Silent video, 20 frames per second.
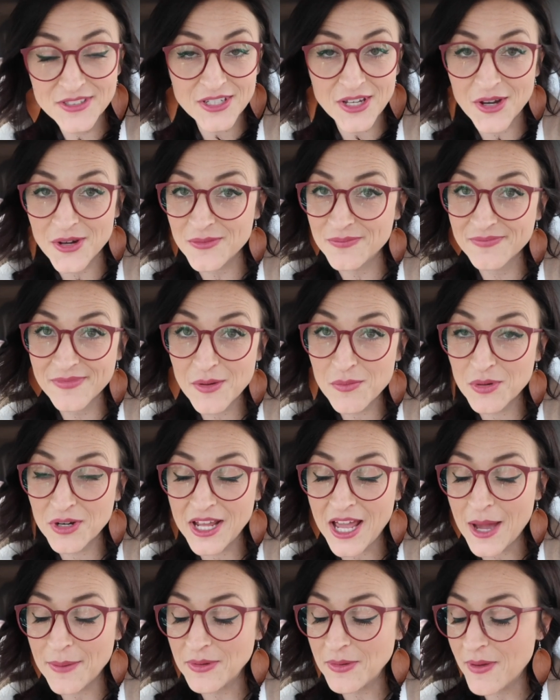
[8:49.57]
So
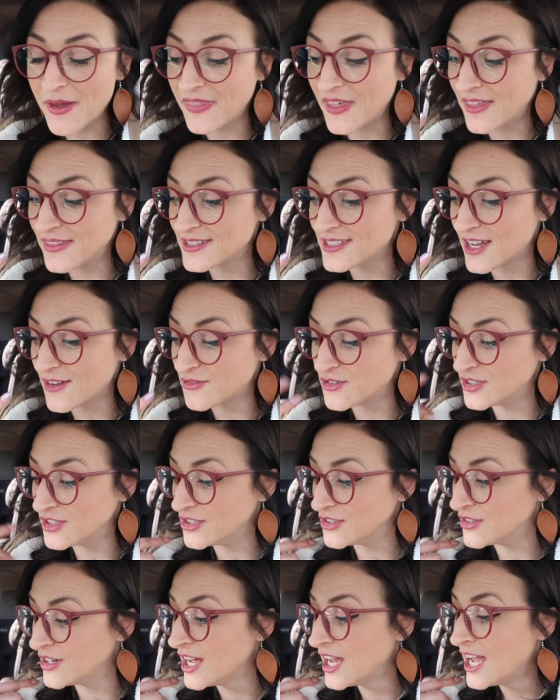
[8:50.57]
pretty happy about that this
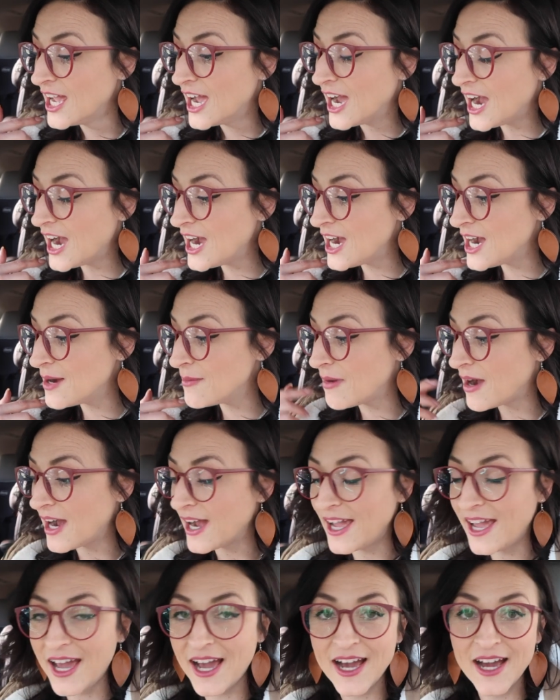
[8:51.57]
afternoon. Um,
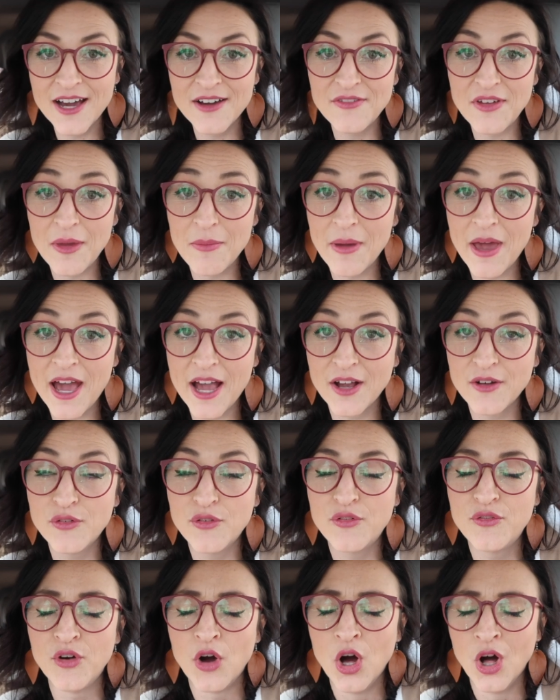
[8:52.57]
I have a bag
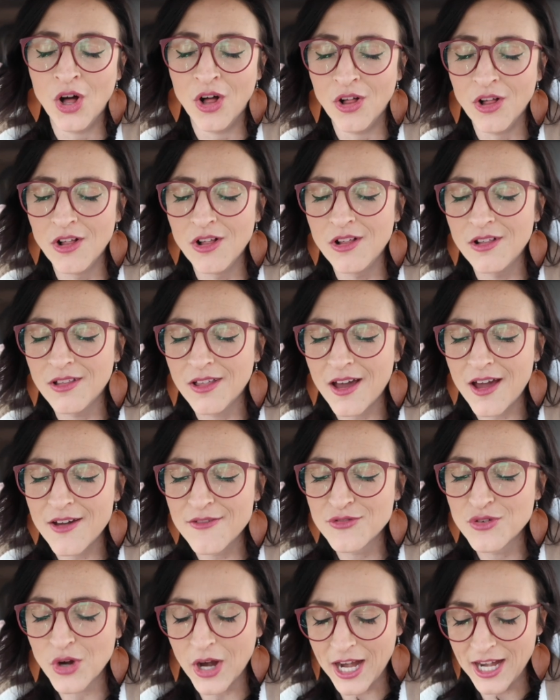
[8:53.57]
full
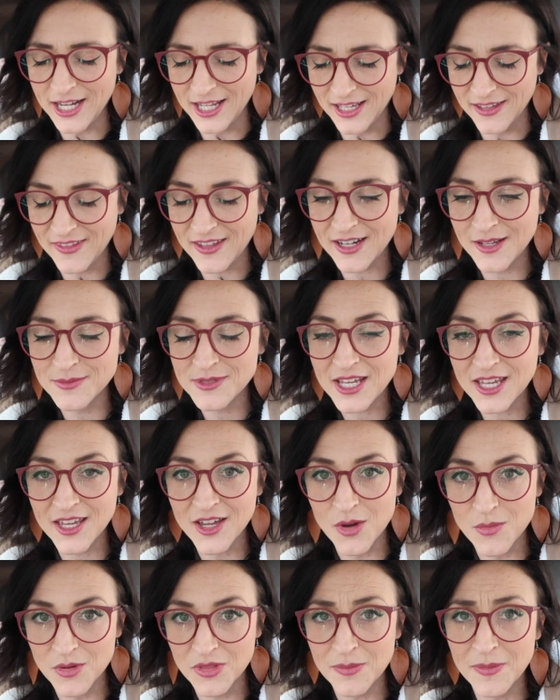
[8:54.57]
of grading that I'm
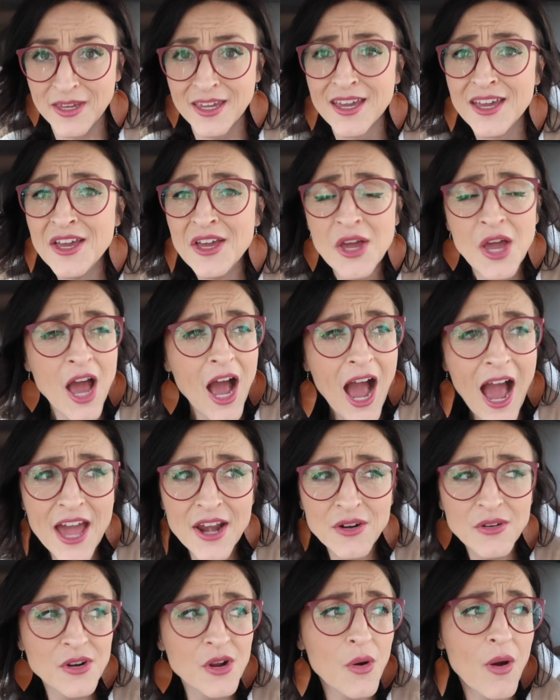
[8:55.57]
taking home with me.
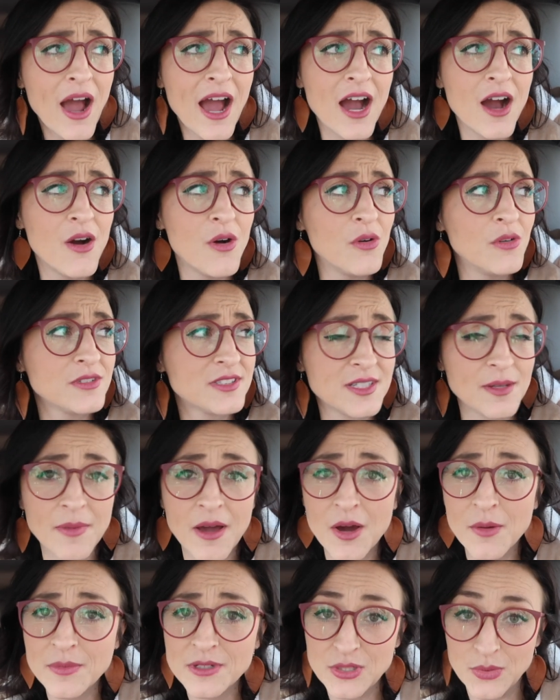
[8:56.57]
I don't know how,
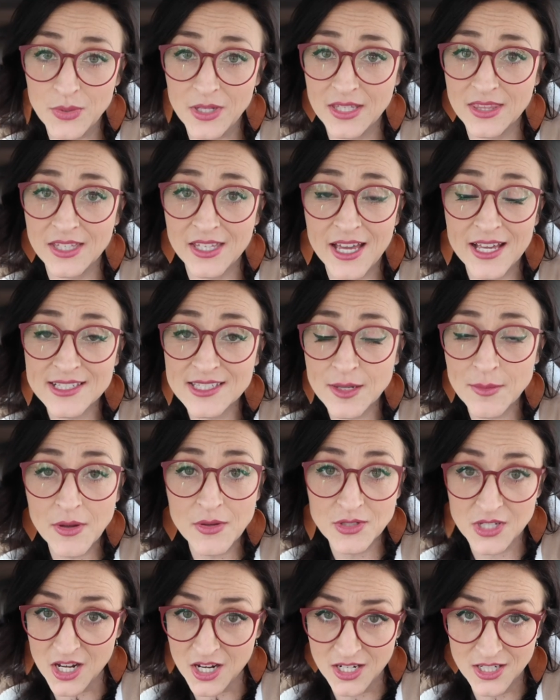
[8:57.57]
somehow between the last time
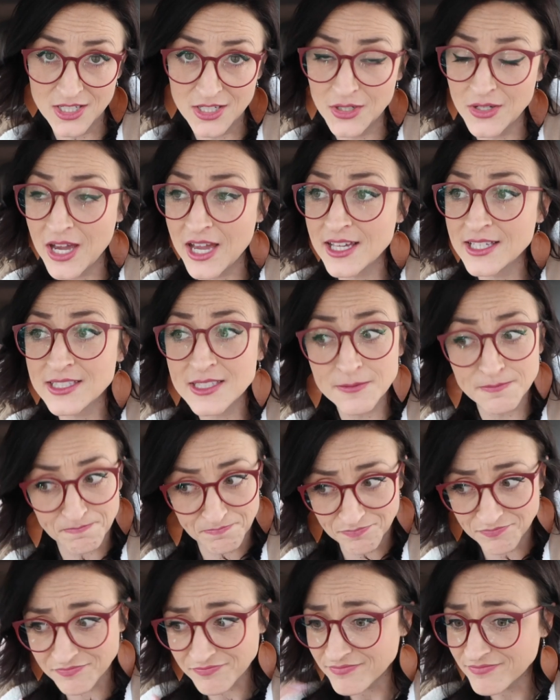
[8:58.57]
I was talking to you guys
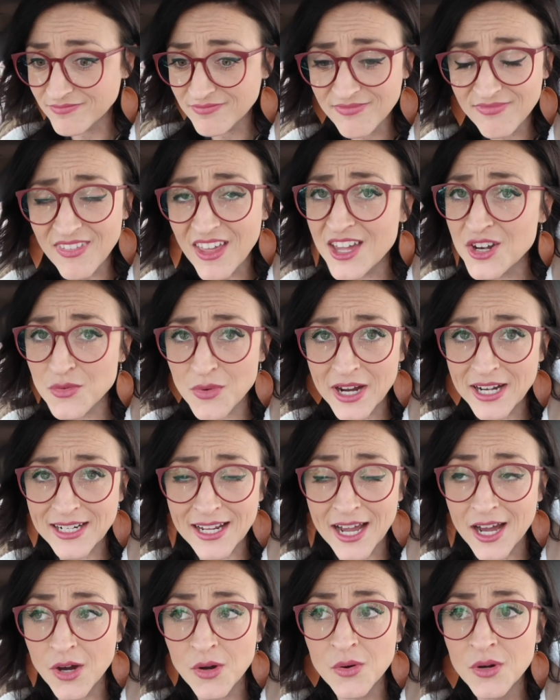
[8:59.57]
and right
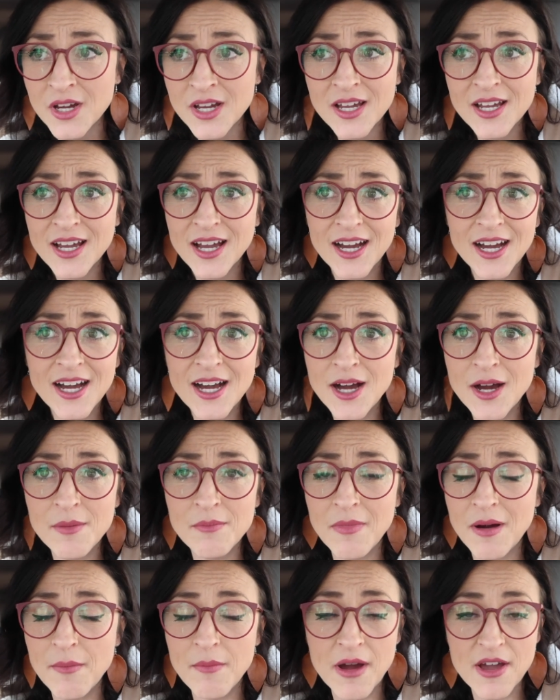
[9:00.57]
now,
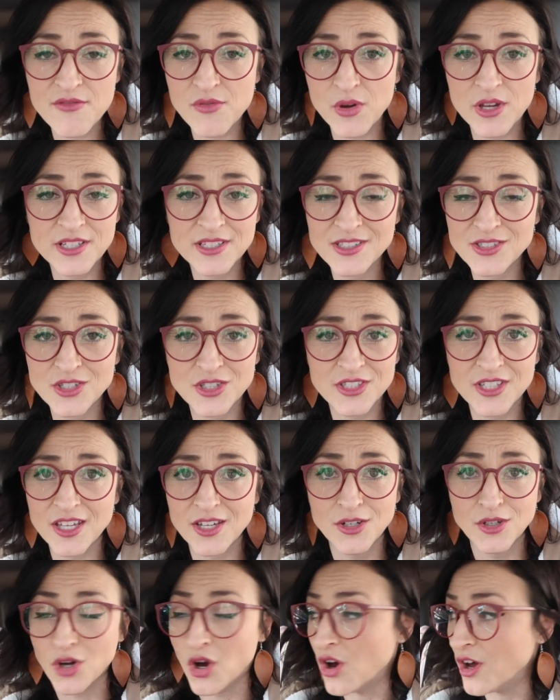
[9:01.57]
um, my voice is just
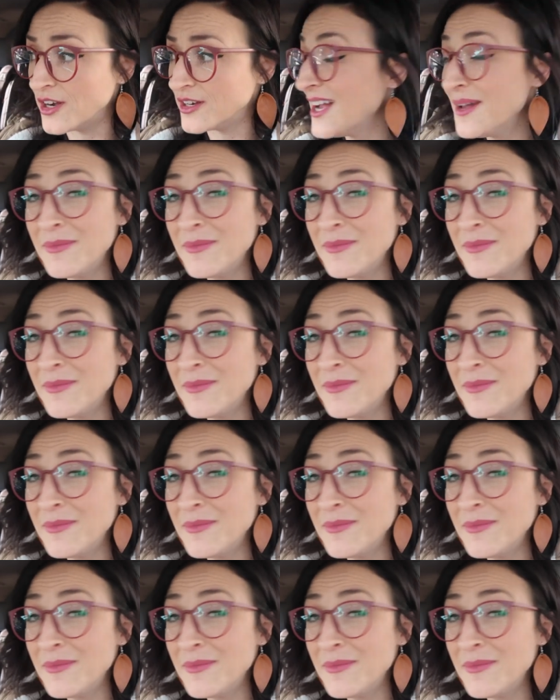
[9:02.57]
like gone.